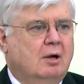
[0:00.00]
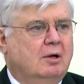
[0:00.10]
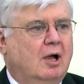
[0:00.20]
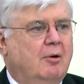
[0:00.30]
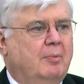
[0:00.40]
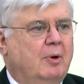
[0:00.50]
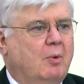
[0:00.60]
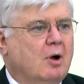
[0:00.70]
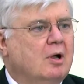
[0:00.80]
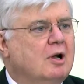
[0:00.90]

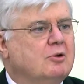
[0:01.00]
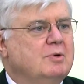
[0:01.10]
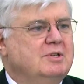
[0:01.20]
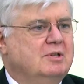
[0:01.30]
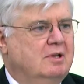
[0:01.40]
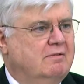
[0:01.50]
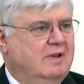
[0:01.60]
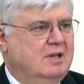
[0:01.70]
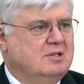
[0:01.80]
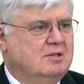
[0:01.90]
countries
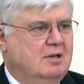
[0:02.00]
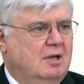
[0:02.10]
invest.